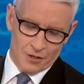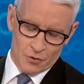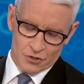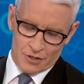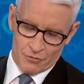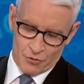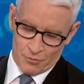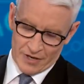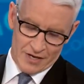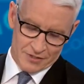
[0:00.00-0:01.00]
is not a question I would
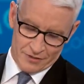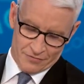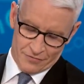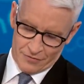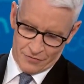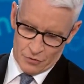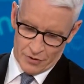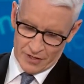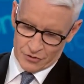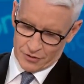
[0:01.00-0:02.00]
normally ask, and if, if you
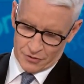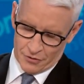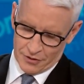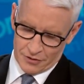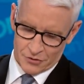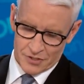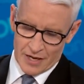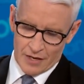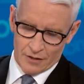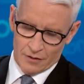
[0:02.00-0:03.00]
don't want to answer, I totally
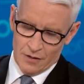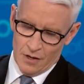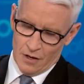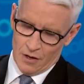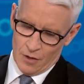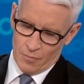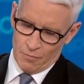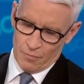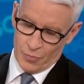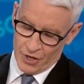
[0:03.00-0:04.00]
understand.
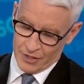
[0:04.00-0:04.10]
Um,